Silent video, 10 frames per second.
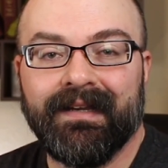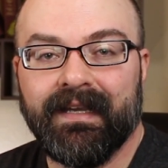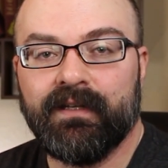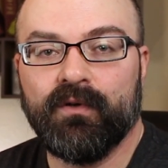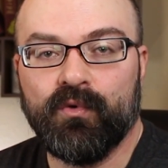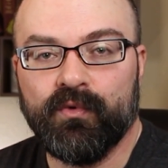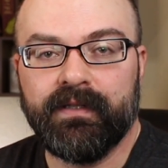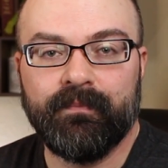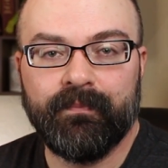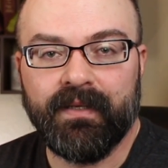I could
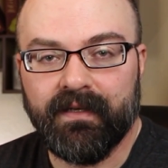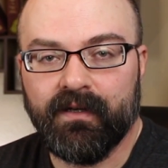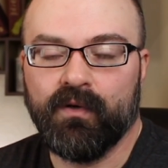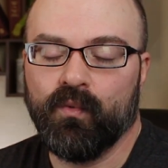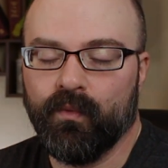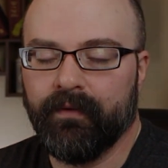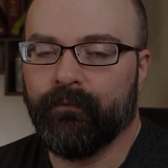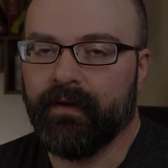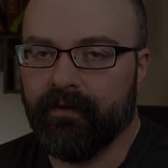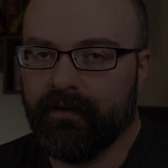only pick
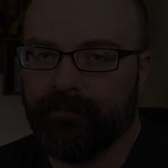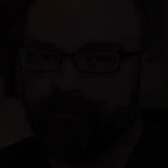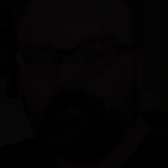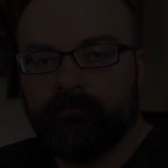one winner.